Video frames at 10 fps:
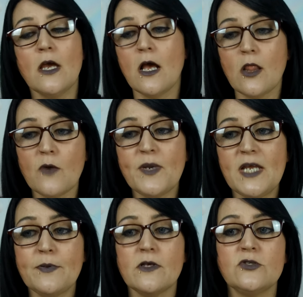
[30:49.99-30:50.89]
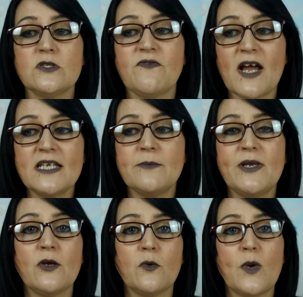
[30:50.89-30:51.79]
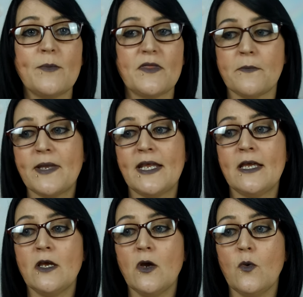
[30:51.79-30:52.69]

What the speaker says: A lot of people are just finding me on a whim at the minute